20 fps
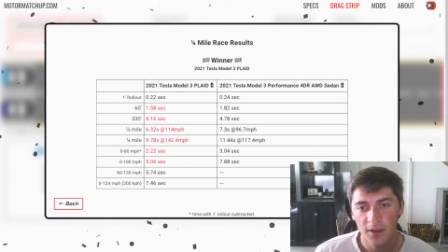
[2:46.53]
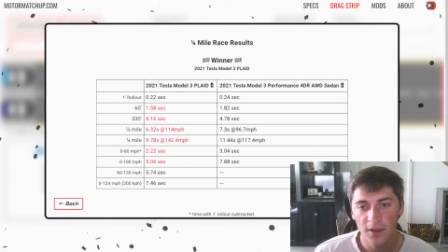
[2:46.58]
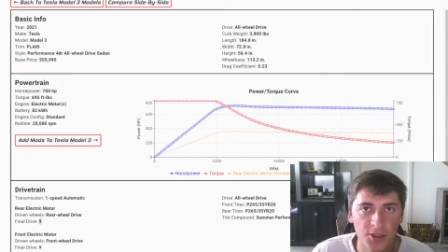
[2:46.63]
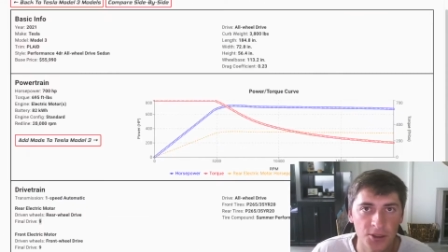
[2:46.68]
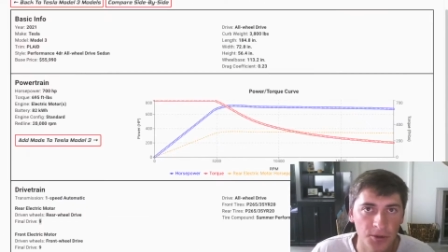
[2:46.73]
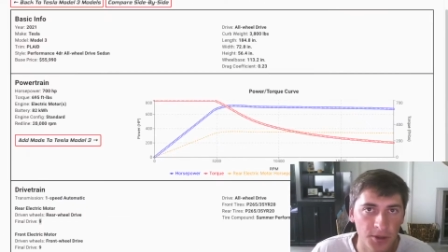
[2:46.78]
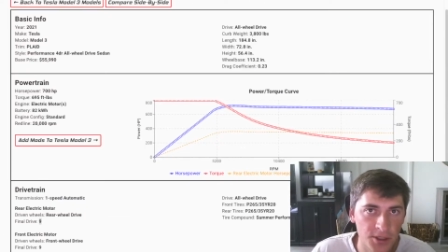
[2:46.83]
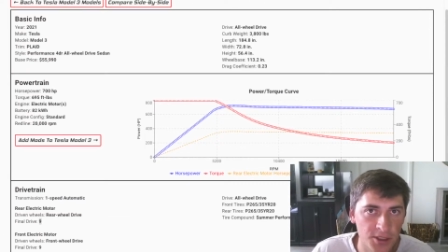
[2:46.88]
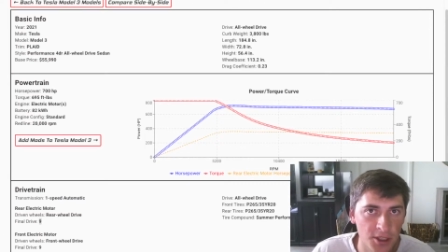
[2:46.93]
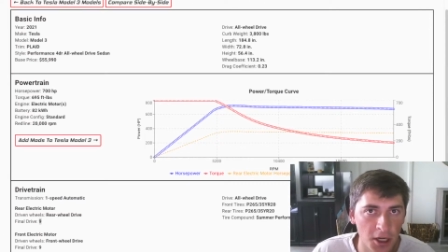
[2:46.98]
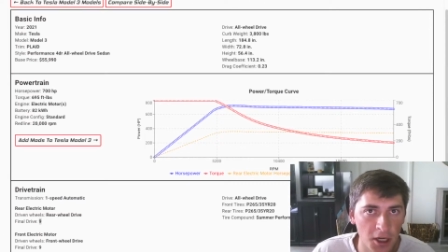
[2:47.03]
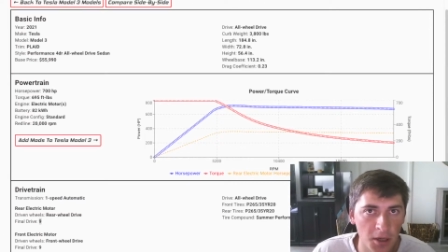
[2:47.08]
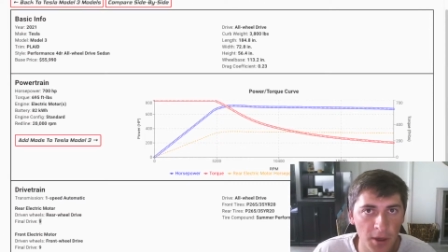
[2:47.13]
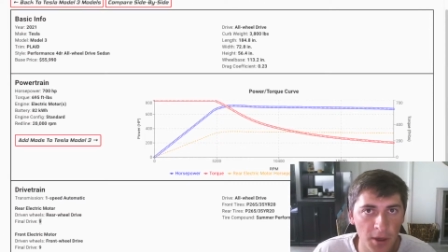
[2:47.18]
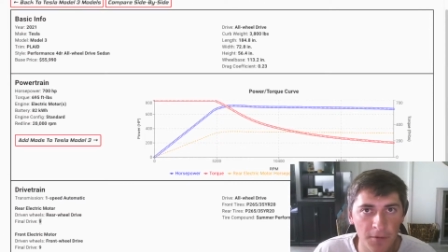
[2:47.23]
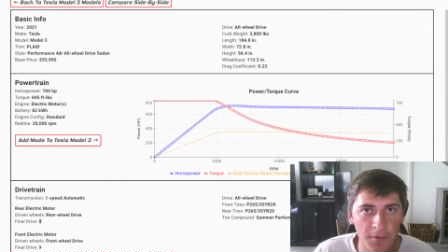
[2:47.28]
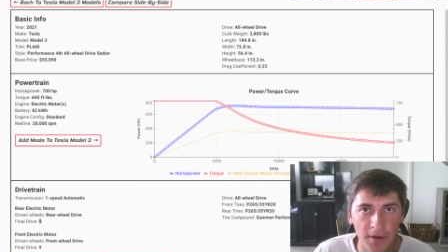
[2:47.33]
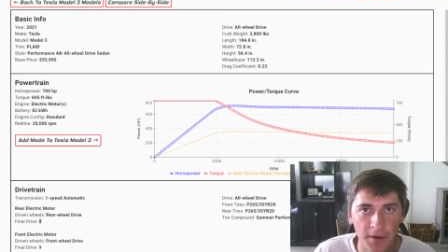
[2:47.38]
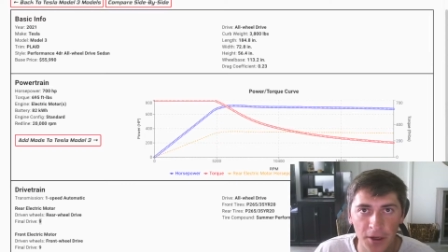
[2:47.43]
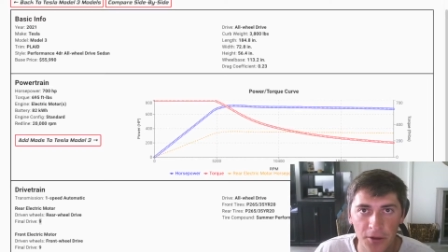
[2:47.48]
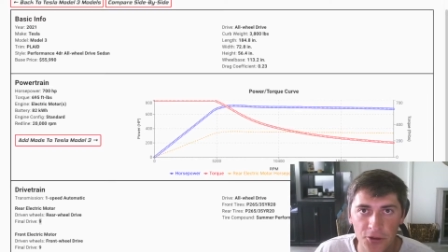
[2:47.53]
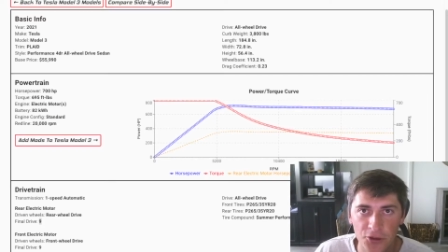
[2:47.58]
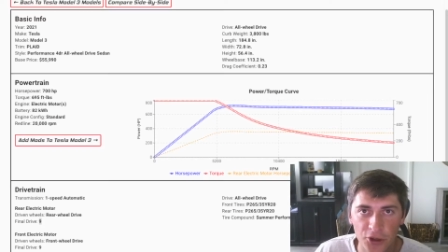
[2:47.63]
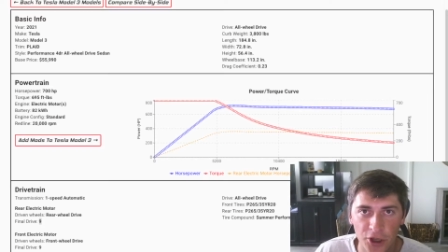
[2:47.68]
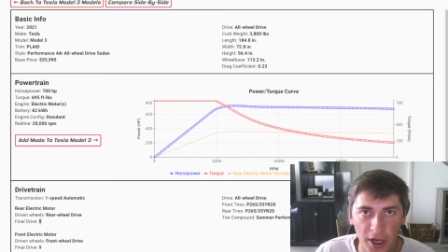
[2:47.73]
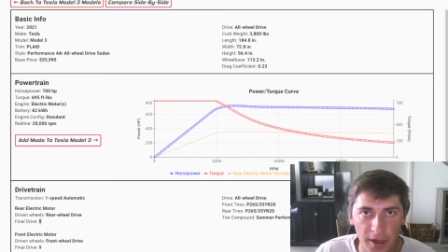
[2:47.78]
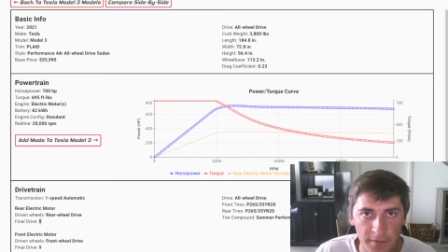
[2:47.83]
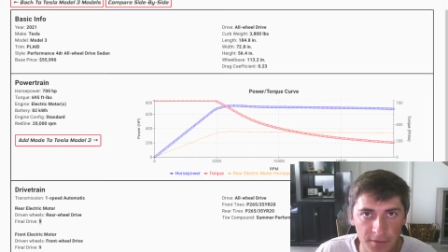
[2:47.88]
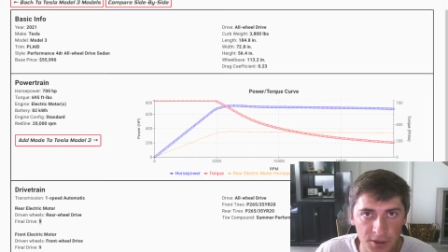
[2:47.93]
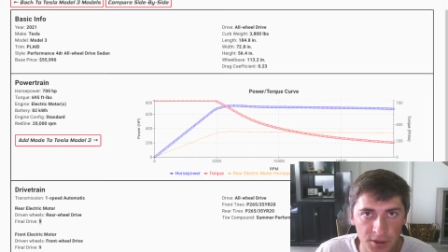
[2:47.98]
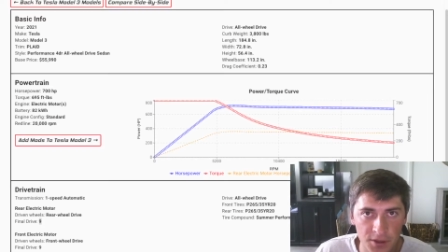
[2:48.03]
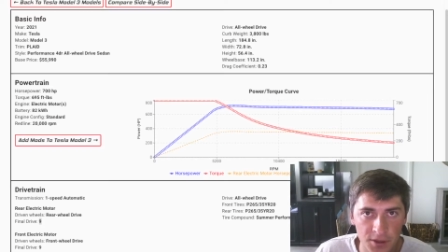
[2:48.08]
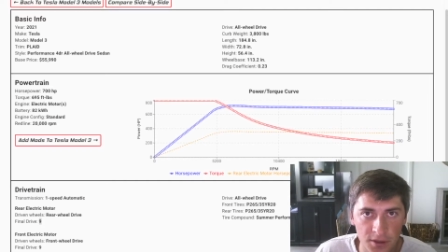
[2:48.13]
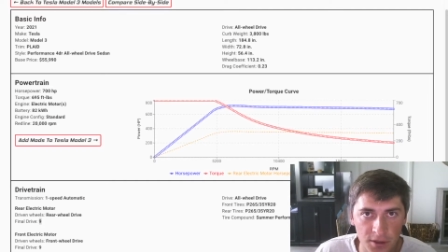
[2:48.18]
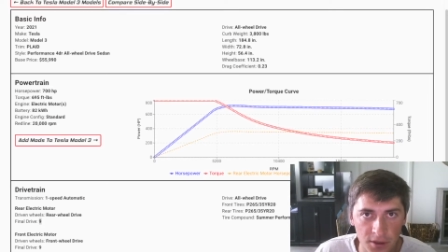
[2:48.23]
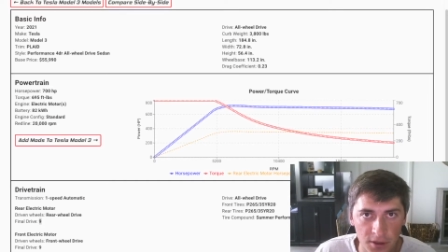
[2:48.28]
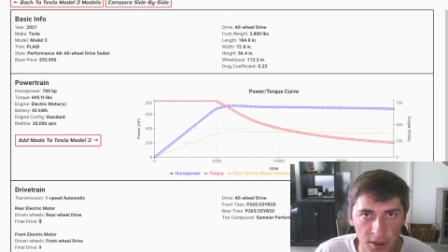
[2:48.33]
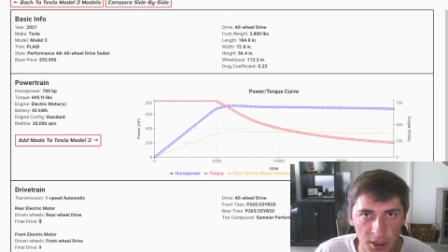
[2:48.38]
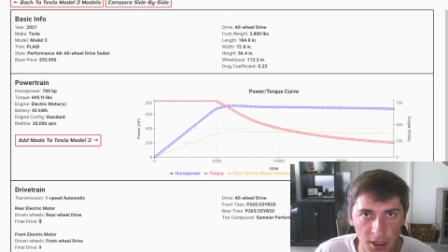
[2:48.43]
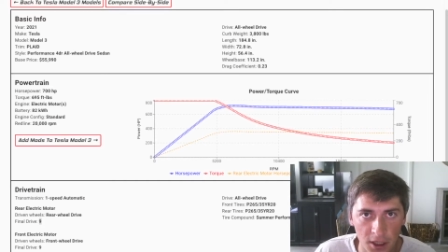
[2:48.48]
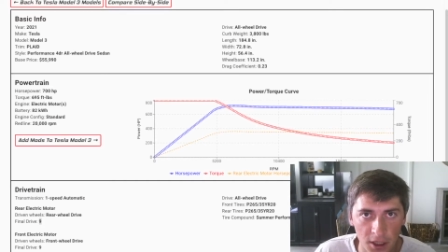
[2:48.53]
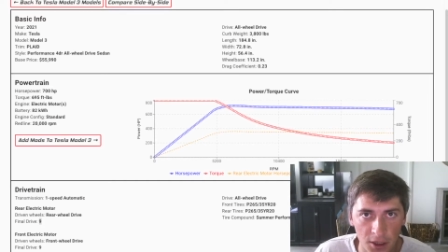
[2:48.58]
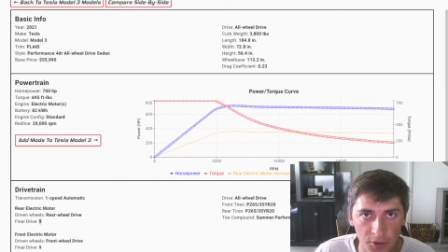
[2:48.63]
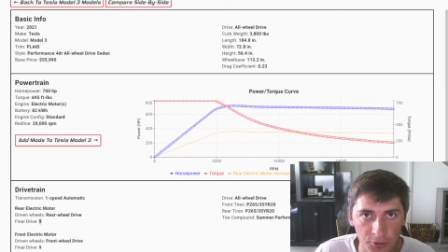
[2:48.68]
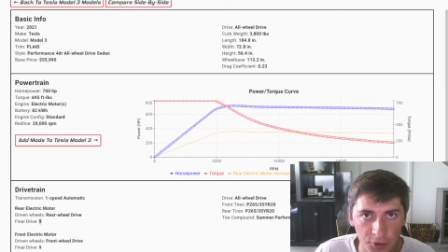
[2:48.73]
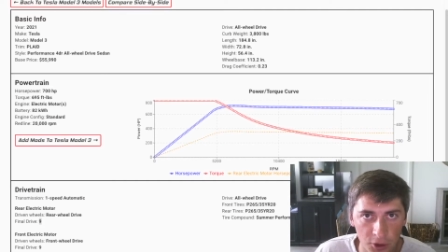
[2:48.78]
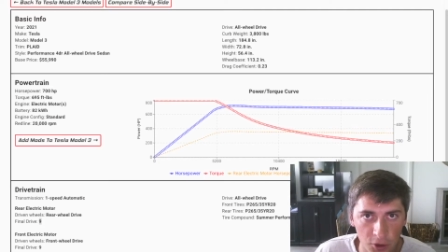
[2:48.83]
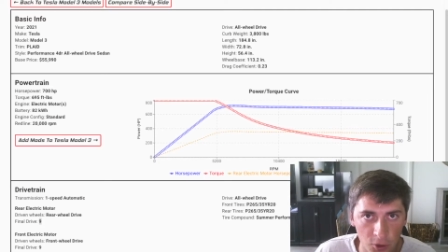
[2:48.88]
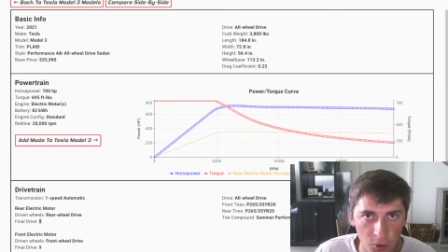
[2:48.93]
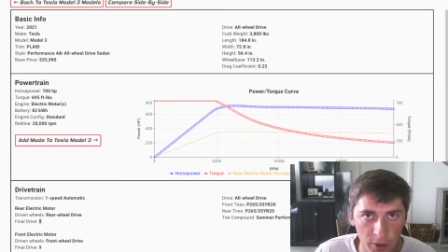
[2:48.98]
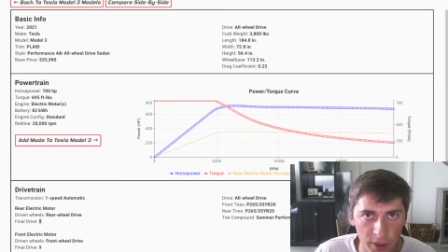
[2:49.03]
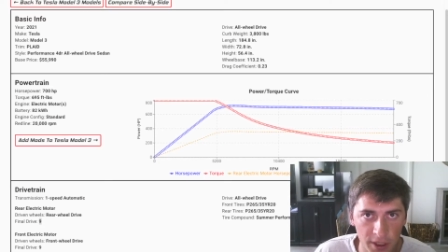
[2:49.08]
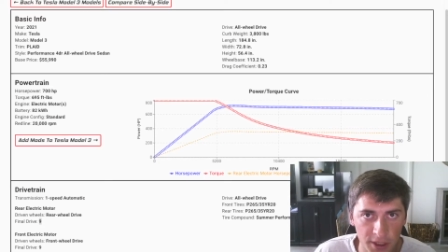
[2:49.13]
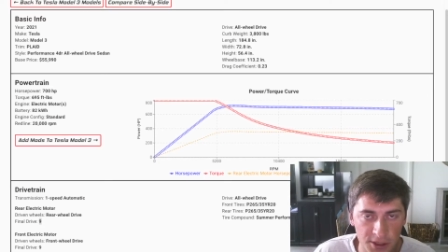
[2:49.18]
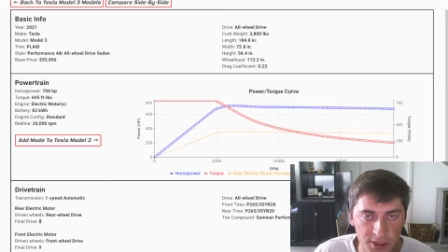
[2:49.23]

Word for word: So let's talk about final drives uh, real quick.